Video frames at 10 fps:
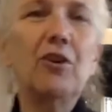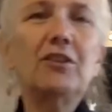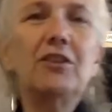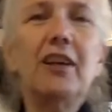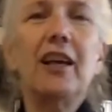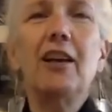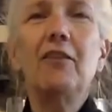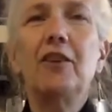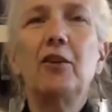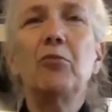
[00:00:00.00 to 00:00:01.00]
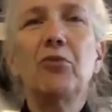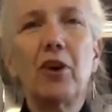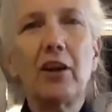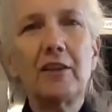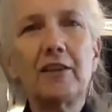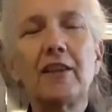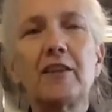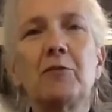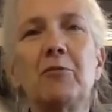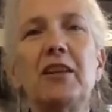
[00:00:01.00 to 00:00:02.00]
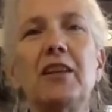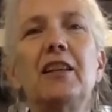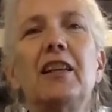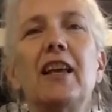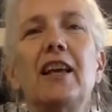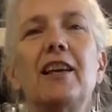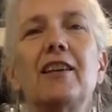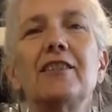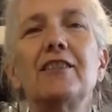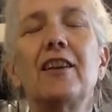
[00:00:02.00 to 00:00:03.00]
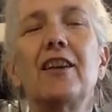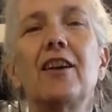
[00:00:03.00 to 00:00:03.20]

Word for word: want to have the process be as